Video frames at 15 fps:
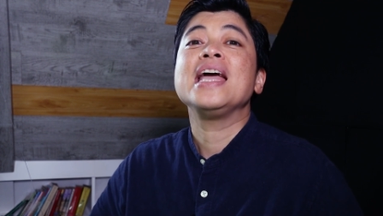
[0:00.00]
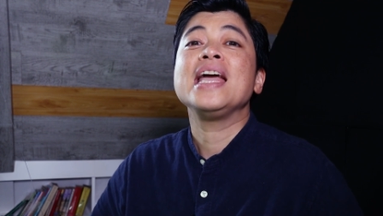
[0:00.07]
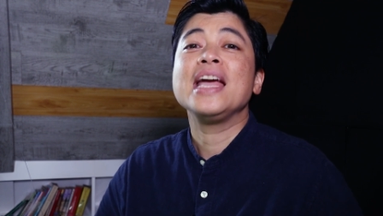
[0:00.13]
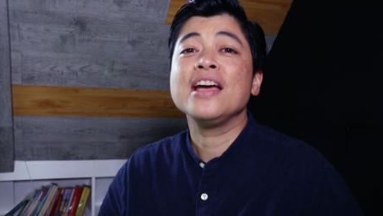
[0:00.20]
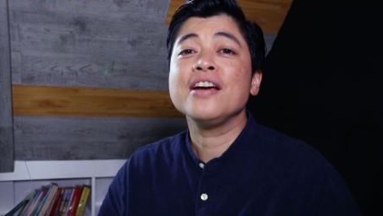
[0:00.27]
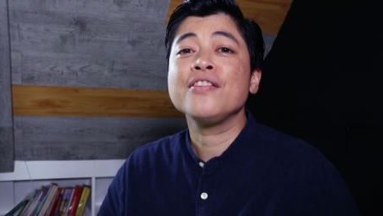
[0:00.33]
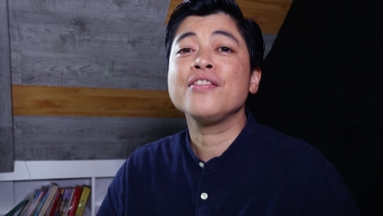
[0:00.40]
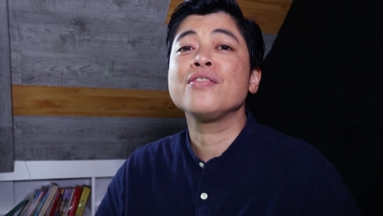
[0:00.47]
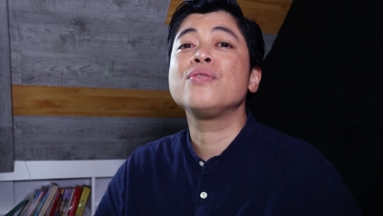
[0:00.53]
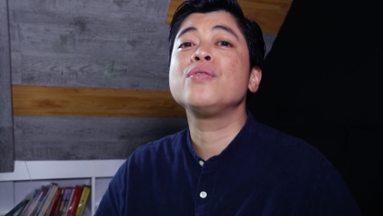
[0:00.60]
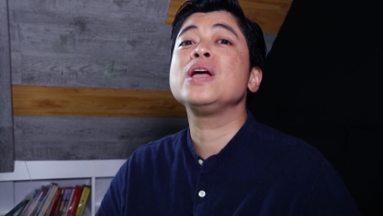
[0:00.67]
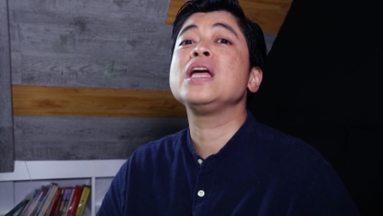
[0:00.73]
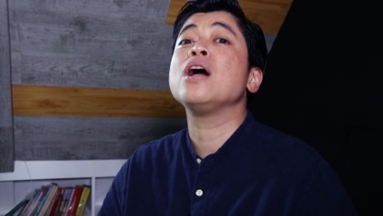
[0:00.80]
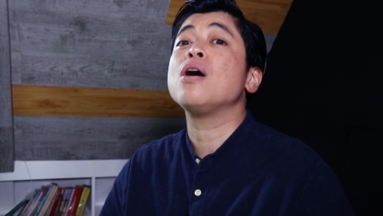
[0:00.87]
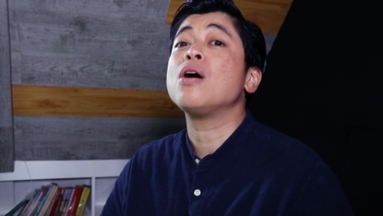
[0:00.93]
if
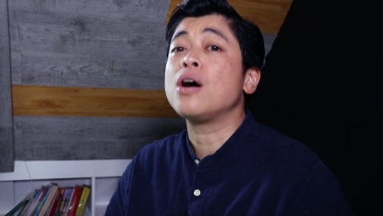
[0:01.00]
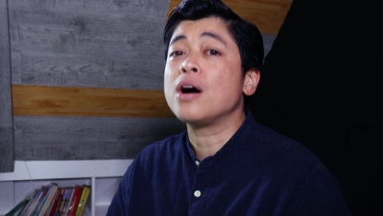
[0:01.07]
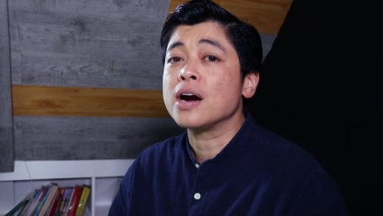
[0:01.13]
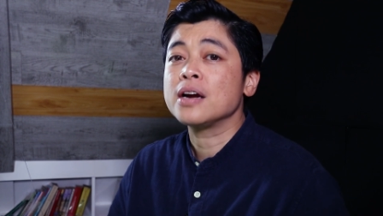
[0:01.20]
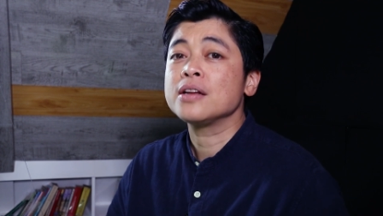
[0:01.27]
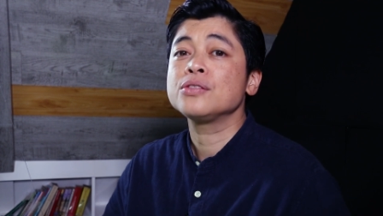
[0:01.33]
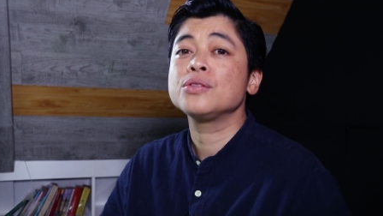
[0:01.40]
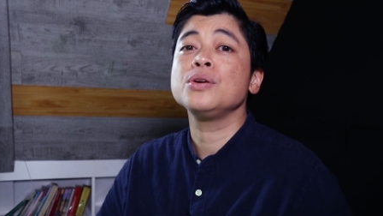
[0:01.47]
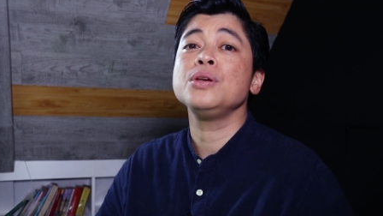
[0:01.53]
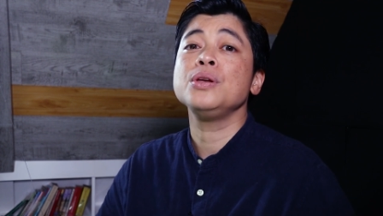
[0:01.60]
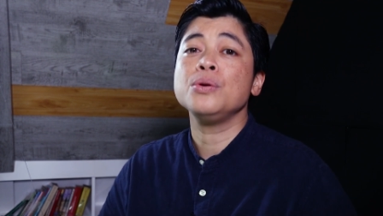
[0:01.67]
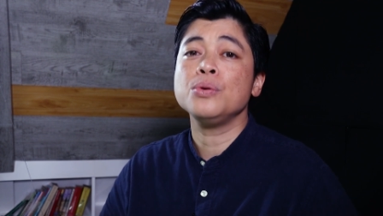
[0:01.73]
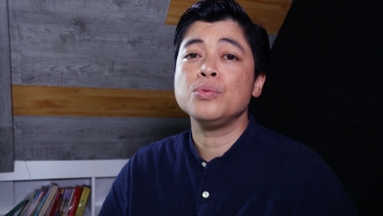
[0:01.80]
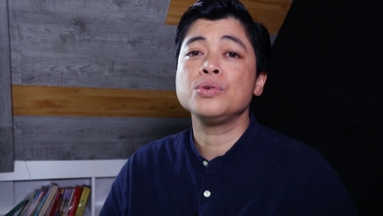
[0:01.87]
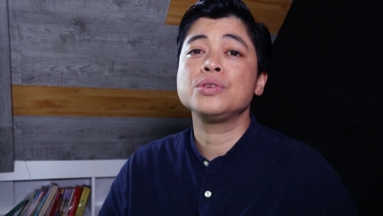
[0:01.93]
we are to
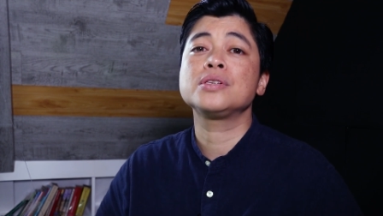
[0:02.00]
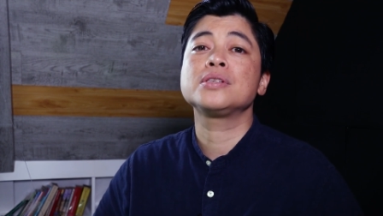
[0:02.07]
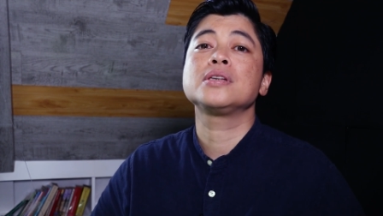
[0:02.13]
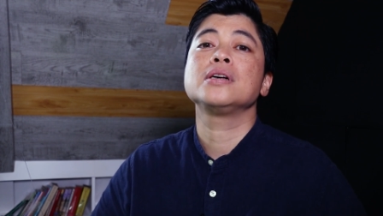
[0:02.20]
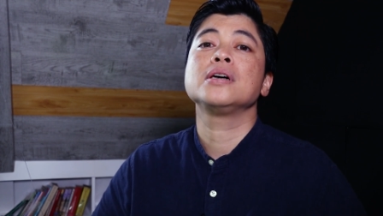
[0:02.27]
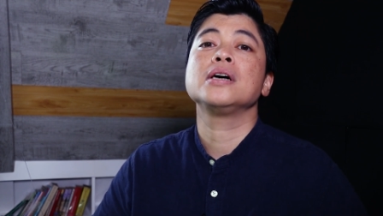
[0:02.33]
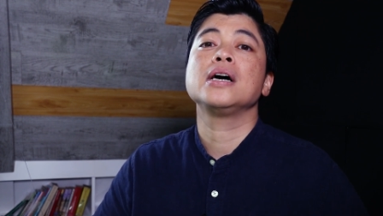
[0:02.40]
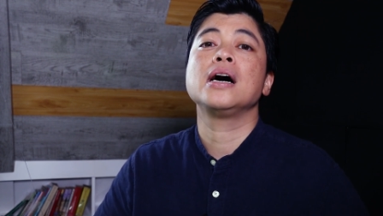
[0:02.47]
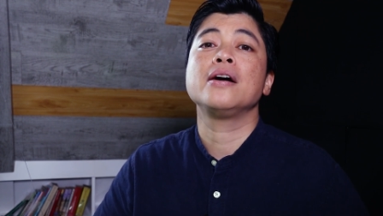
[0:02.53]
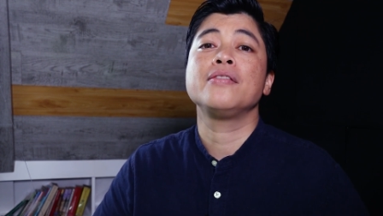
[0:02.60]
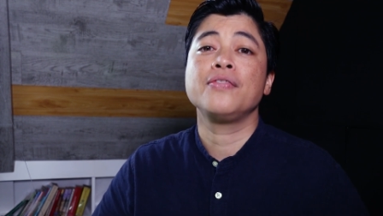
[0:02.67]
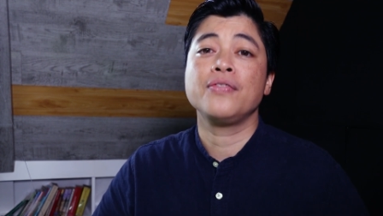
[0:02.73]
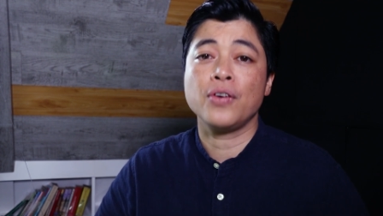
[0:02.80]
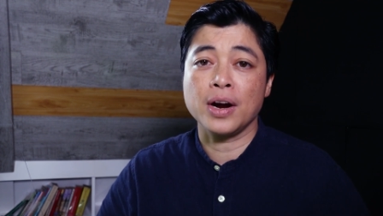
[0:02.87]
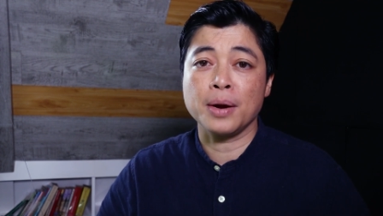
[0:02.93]
use a
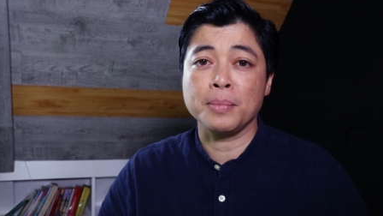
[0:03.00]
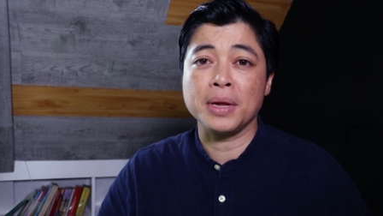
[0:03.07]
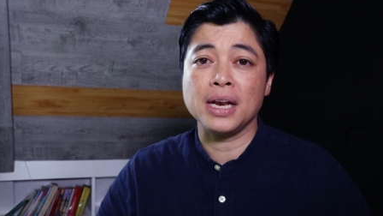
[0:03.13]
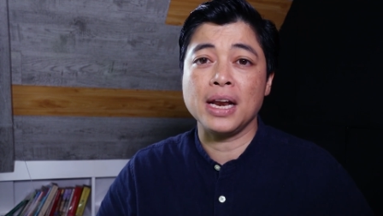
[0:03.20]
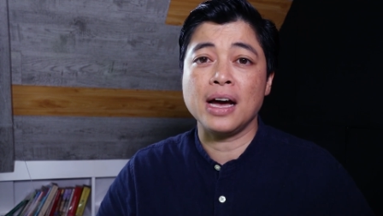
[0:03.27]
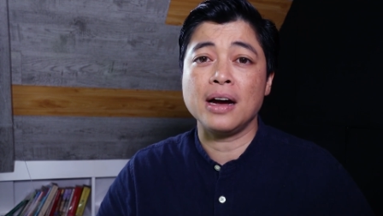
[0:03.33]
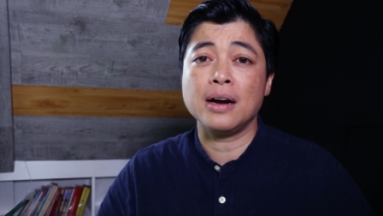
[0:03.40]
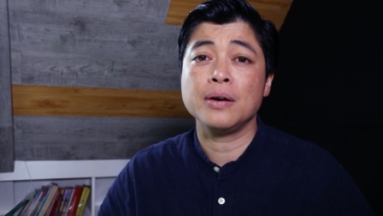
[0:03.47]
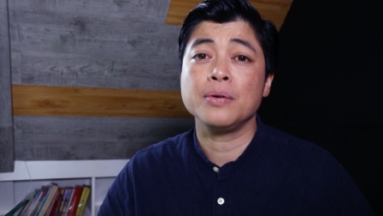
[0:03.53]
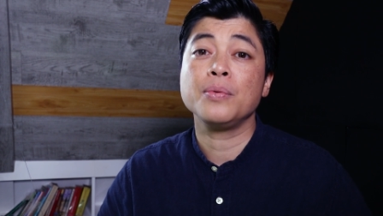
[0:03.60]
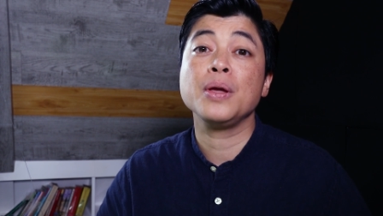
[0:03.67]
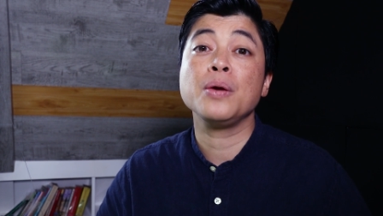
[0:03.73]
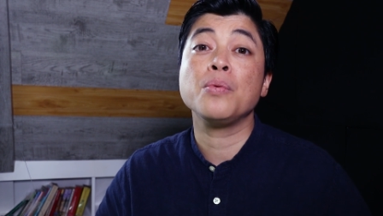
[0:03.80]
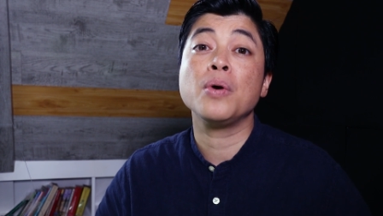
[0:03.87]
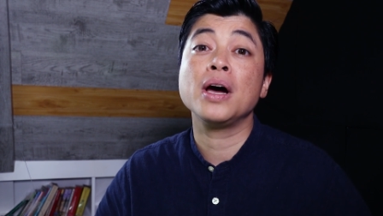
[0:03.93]
formula,
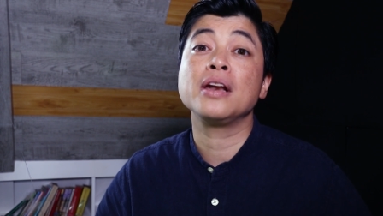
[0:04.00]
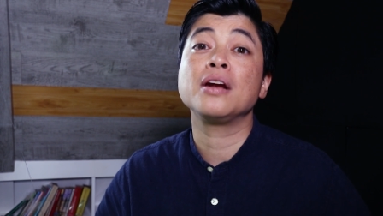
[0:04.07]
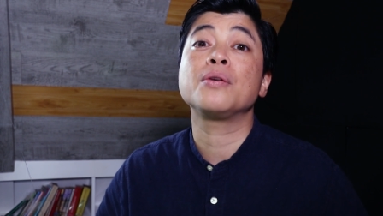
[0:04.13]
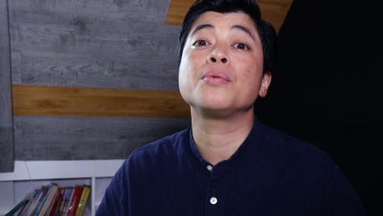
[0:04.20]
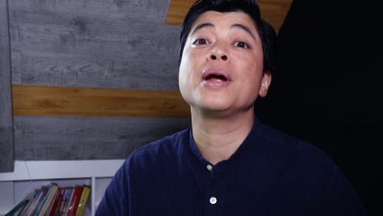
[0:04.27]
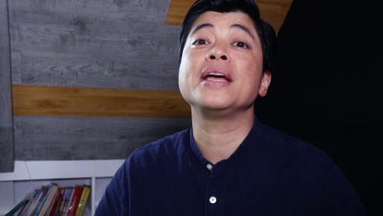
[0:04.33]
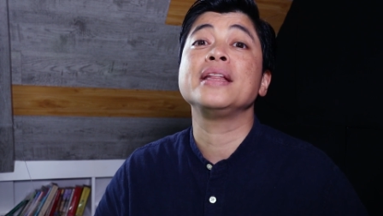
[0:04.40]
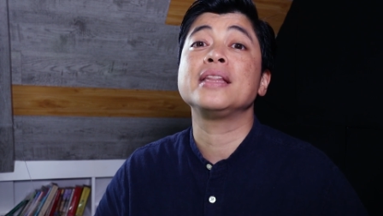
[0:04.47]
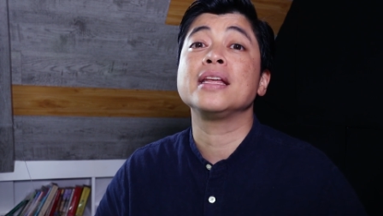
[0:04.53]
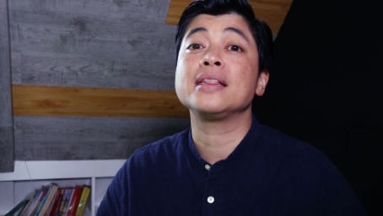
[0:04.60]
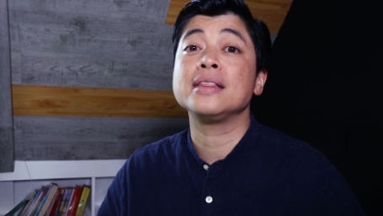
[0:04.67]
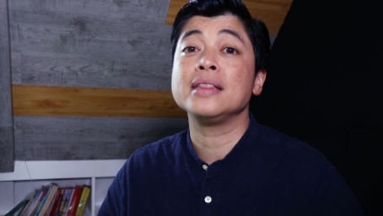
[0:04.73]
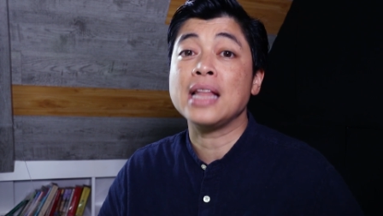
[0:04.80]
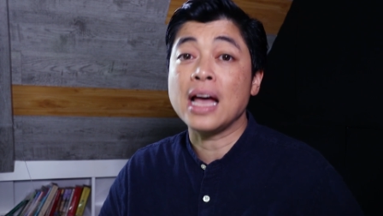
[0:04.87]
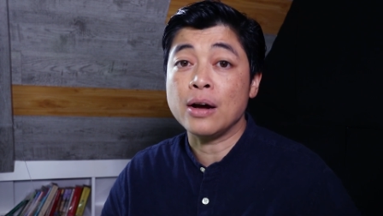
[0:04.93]
we want to write it
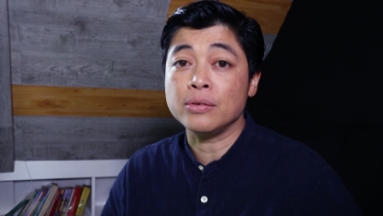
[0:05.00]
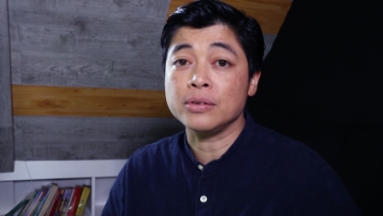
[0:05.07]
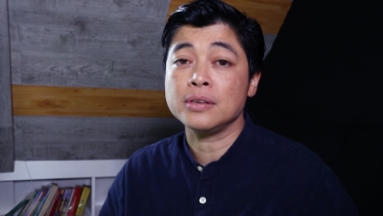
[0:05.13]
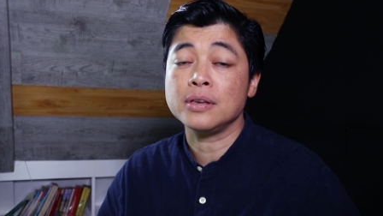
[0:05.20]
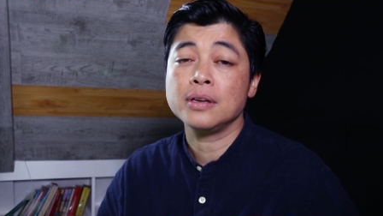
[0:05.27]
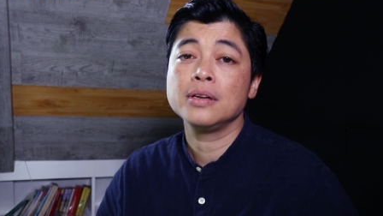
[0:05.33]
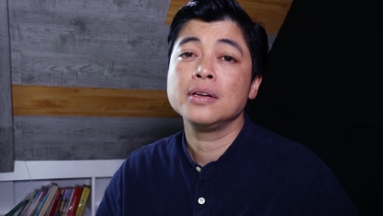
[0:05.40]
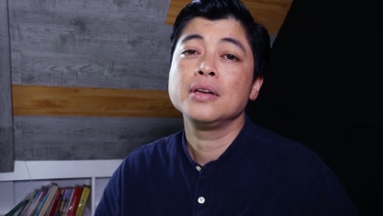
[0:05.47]
down.